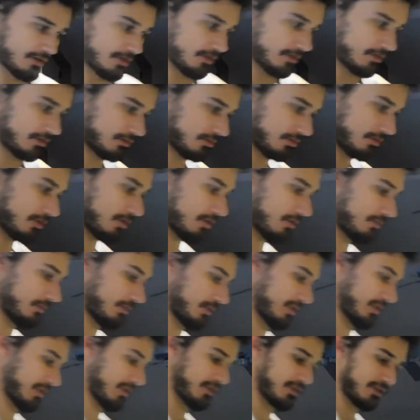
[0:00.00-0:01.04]
along
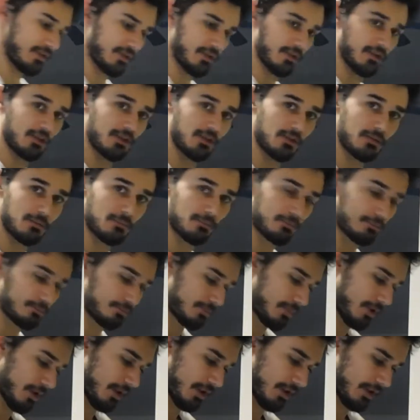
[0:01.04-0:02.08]
with some
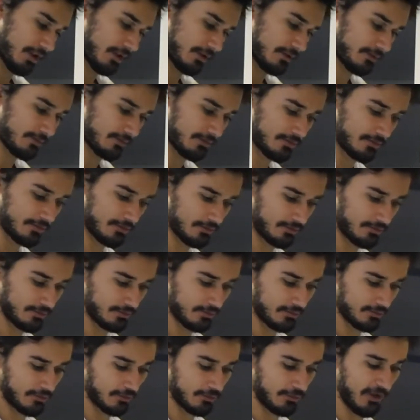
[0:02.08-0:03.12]

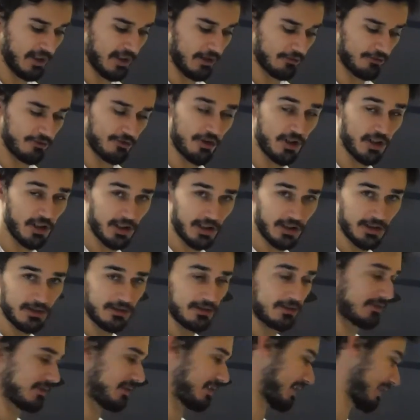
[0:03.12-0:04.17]
ground chicken
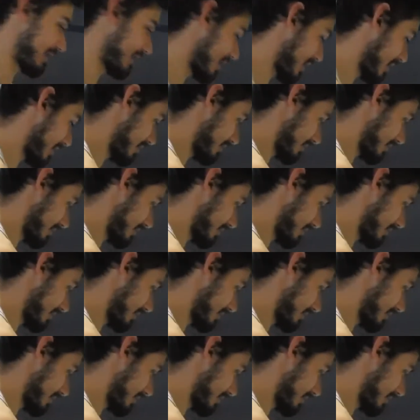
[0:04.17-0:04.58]
I got.